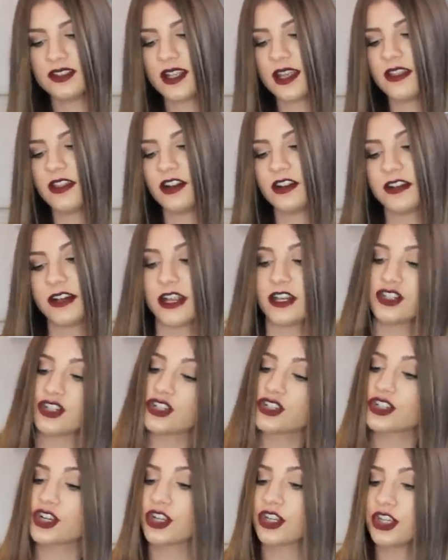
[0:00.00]
and they're
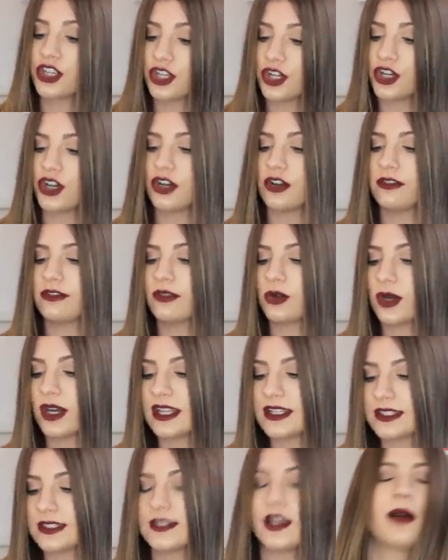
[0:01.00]
nature's cure for
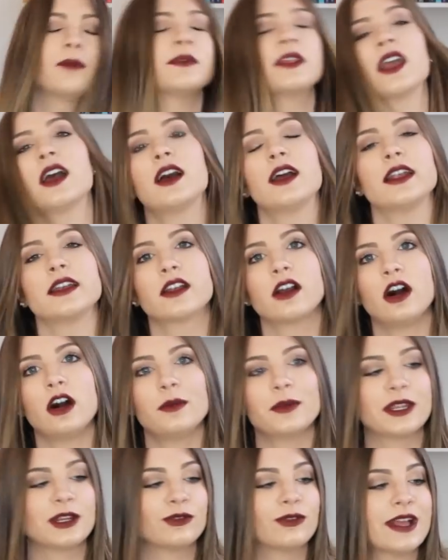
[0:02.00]
insomnia and
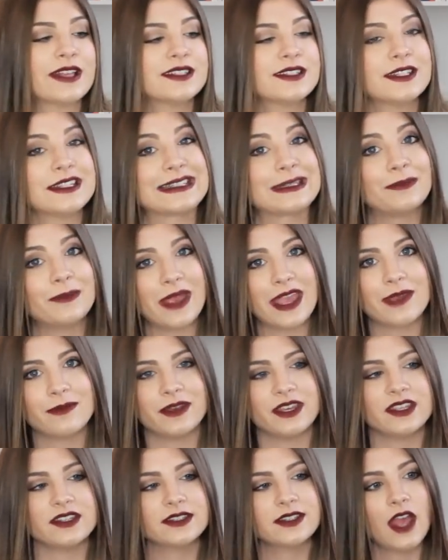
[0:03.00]
calming restless
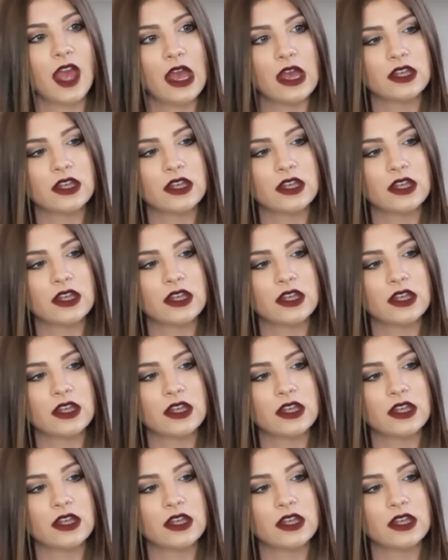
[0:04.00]
babies.